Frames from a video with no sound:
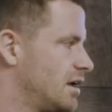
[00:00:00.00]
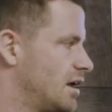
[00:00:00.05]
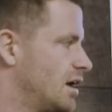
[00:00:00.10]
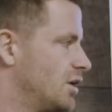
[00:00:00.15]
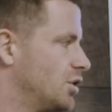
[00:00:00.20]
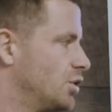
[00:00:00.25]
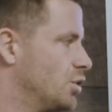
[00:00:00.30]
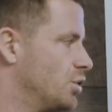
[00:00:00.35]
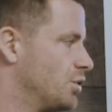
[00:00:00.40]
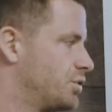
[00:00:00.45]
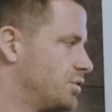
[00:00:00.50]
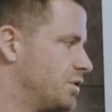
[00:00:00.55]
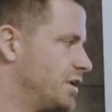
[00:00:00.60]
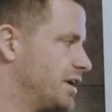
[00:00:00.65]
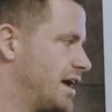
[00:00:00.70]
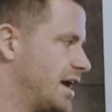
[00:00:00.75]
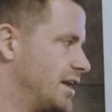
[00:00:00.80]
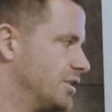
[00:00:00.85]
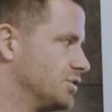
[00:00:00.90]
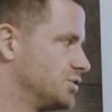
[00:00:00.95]
and go through it
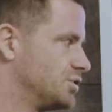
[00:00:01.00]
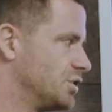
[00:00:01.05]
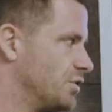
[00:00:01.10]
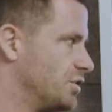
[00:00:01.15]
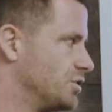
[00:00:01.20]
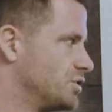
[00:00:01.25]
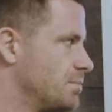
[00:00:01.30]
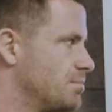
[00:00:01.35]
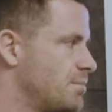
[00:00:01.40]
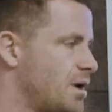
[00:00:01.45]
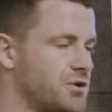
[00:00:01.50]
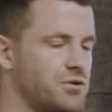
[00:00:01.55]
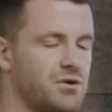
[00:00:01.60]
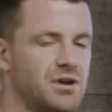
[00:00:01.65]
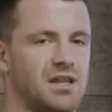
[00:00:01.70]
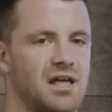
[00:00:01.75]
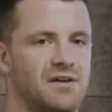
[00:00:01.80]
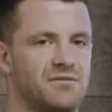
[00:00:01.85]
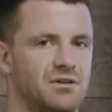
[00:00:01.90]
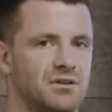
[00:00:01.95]
again. So there's a
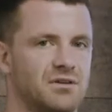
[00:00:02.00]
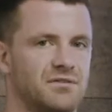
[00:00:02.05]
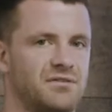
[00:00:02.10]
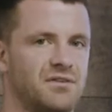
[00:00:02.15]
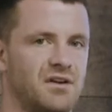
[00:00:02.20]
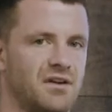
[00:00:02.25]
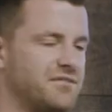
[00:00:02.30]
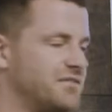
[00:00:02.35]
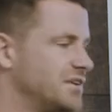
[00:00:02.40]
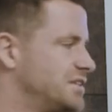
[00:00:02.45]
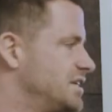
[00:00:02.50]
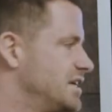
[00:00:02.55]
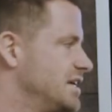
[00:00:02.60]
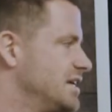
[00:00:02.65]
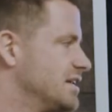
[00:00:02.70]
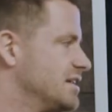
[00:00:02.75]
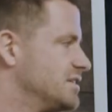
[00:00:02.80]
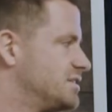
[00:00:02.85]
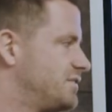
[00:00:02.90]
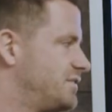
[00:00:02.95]
moderate level of, of fatigue
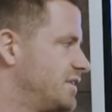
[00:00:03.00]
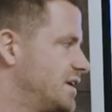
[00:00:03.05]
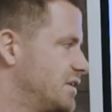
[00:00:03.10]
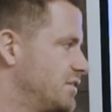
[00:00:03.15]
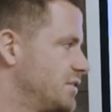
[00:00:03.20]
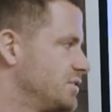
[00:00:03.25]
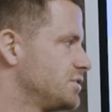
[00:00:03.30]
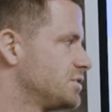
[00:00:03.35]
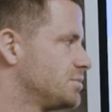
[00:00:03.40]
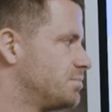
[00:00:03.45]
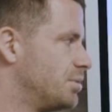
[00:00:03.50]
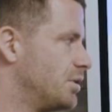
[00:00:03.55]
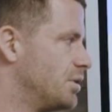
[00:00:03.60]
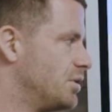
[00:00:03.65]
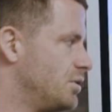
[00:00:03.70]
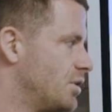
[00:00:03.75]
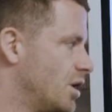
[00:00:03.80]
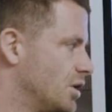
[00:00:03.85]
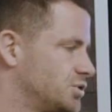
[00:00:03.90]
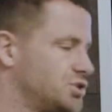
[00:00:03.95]
and interference, but
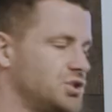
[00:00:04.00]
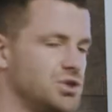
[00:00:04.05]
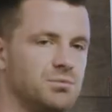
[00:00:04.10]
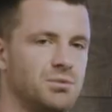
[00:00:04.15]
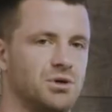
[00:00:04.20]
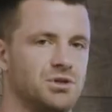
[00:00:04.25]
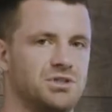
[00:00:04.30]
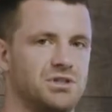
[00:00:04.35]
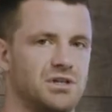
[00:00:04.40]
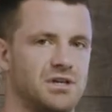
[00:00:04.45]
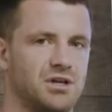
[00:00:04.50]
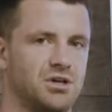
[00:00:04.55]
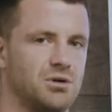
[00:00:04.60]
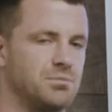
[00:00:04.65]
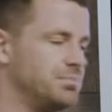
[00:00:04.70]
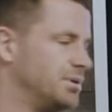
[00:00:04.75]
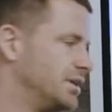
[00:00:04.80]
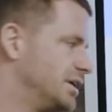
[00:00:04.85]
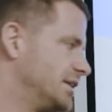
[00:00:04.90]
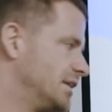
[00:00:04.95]
not too much that it
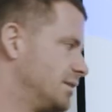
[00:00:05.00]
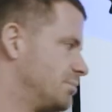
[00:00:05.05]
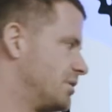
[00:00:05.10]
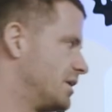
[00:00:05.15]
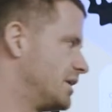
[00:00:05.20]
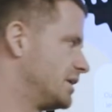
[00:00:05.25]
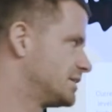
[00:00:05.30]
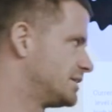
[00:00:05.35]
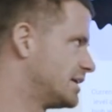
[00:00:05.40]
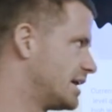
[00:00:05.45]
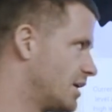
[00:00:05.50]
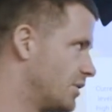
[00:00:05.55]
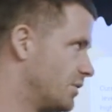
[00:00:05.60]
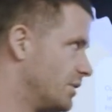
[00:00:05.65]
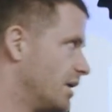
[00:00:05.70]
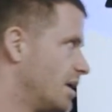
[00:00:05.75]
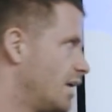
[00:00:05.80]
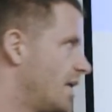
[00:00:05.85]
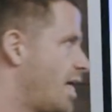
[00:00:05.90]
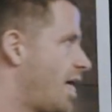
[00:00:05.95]
completely breaks down.
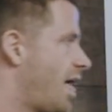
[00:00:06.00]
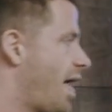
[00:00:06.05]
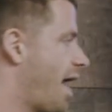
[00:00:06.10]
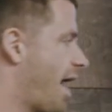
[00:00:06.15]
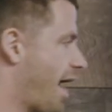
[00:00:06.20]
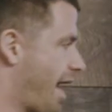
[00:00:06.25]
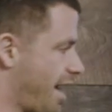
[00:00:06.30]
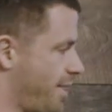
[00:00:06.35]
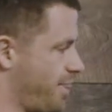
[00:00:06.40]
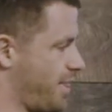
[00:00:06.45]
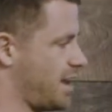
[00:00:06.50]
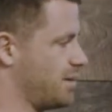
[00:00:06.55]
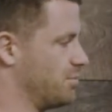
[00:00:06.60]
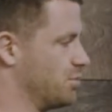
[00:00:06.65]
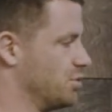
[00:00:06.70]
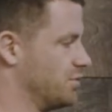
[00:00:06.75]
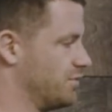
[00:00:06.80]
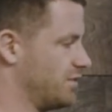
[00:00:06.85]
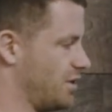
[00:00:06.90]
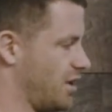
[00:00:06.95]
And then
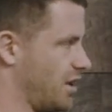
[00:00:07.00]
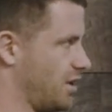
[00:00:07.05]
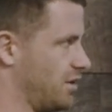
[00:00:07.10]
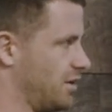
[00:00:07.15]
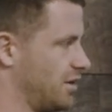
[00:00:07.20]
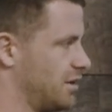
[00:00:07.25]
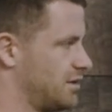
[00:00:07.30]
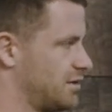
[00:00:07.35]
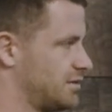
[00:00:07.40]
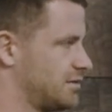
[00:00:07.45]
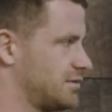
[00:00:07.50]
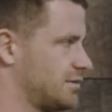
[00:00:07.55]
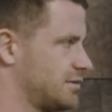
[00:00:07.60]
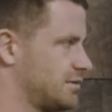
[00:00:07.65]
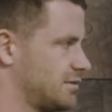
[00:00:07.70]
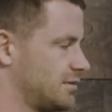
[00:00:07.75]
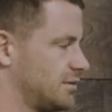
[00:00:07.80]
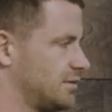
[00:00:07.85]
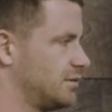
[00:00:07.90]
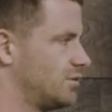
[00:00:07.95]
moving on
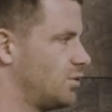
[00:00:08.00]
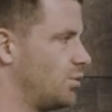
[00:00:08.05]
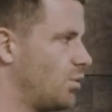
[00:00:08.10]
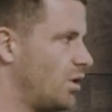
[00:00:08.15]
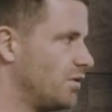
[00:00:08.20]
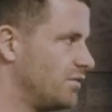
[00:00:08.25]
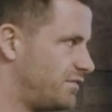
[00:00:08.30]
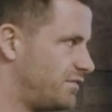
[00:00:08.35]
one